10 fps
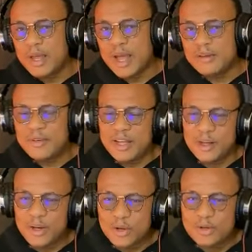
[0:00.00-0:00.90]
so we have
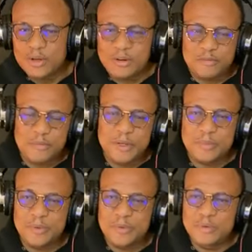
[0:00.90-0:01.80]
a lot of
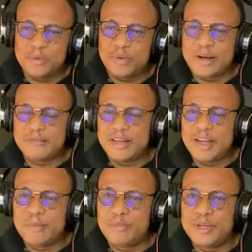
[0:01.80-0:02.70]
people who have
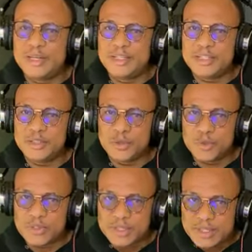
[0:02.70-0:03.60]
the
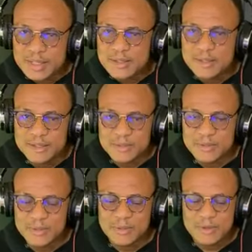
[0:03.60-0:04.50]
ability to see
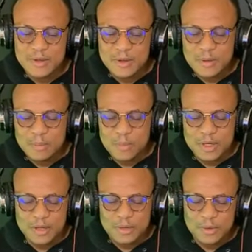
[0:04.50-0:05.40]
things,
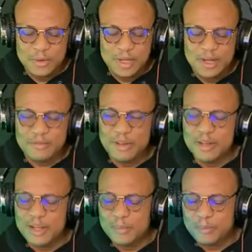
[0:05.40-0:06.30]
but they don't have
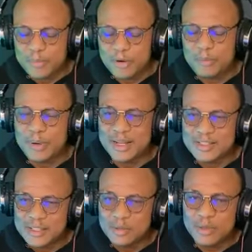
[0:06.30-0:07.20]
a
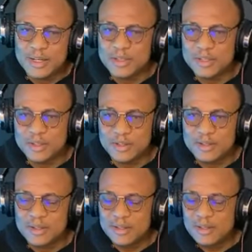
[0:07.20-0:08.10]
proper
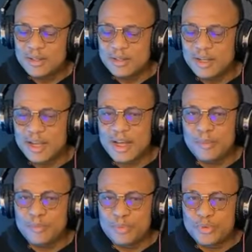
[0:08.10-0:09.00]
articulation. They
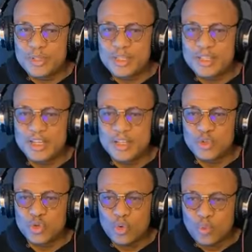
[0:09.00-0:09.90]
can't put it
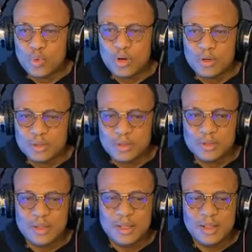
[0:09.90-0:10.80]
into
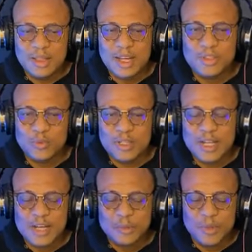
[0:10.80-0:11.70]
words that
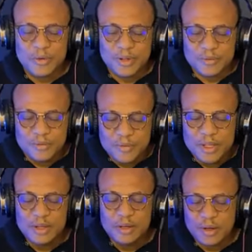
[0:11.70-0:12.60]
which has been
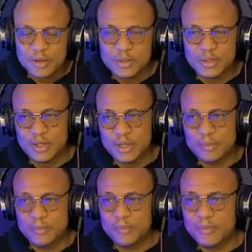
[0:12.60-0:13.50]
revealed unto
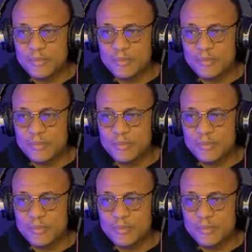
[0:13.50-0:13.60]
them